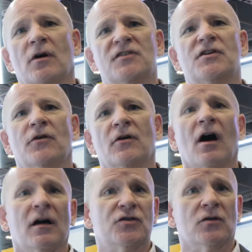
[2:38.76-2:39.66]

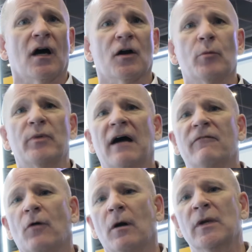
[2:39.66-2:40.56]
SerialGuard 2.0
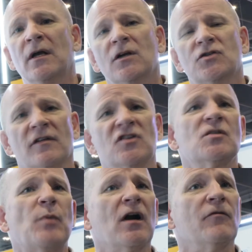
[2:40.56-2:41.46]
platform. So this
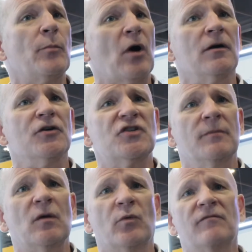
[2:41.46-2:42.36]
is part of a
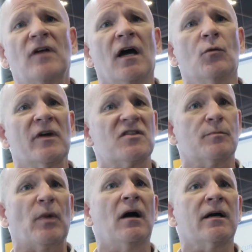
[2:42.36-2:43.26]
partnership that we've done with
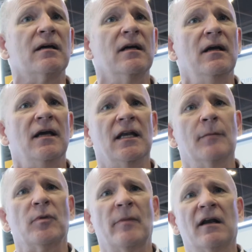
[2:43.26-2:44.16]
Splunk and
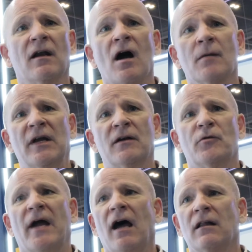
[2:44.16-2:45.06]
implemented augmented
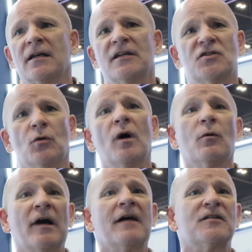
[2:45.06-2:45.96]
reality. So
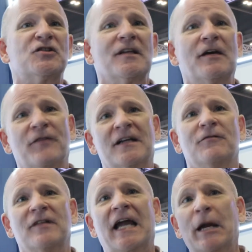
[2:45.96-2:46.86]
what we're actually
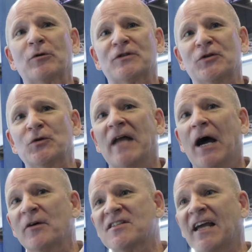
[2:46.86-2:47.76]
effectively able to do
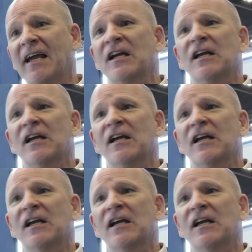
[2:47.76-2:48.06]
now is take